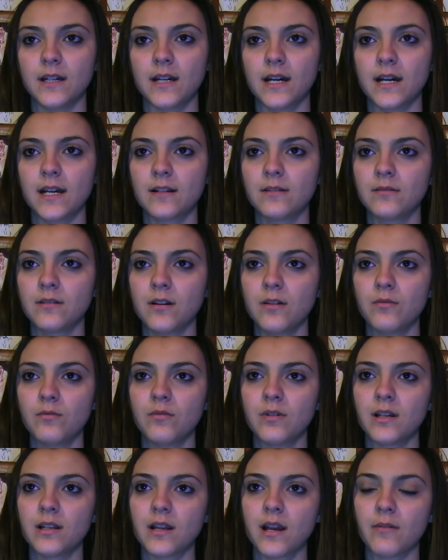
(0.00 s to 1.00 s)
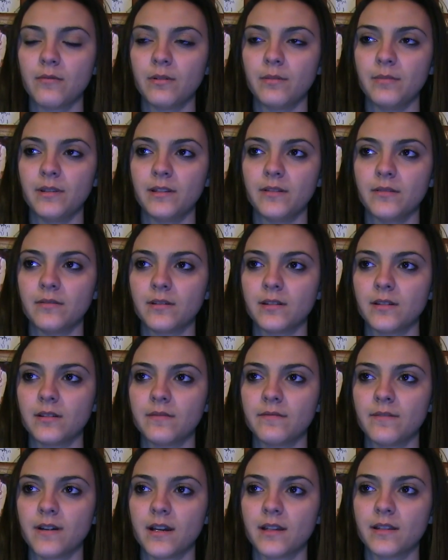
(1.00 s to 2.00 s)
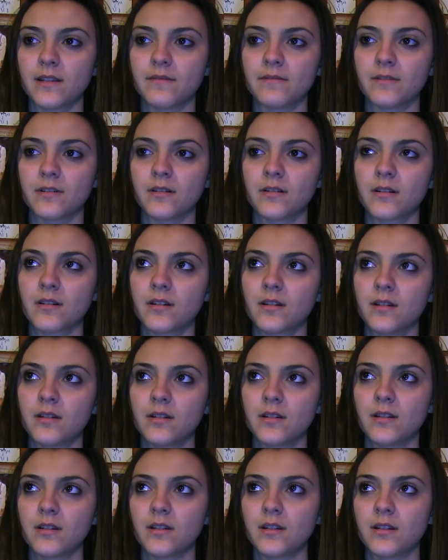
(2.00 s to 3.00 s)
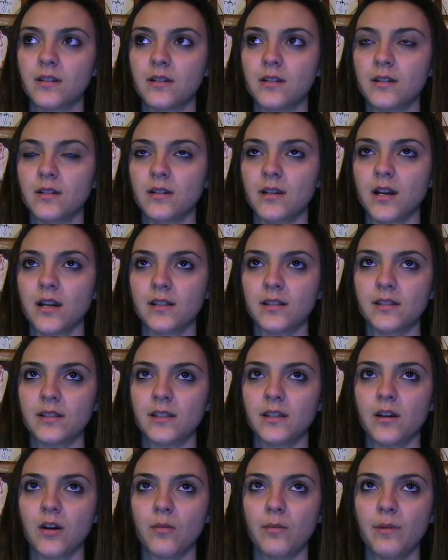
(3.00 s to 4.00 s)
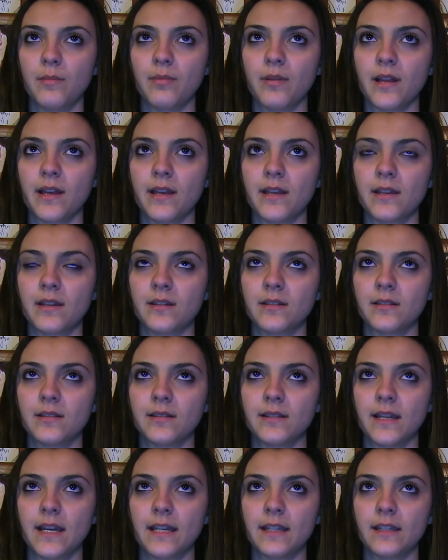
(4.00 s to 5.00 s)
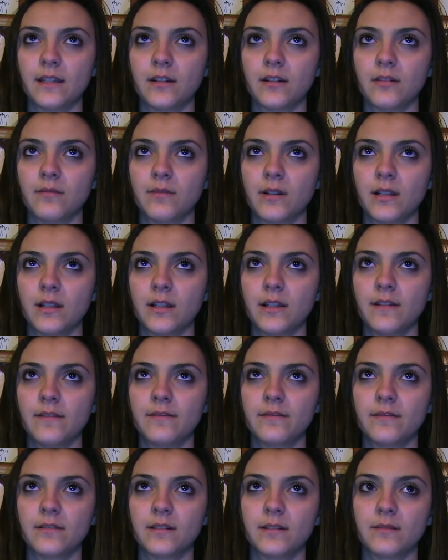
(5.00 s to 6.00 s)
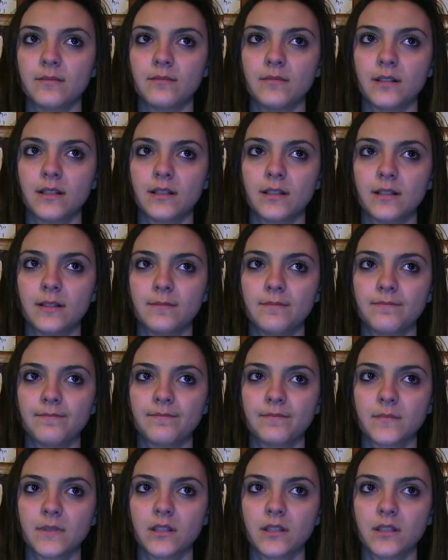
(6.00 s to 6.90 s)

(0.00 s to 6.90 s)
I don't know what I would be doing if I never got to see Kobe play that year of my life, but I'm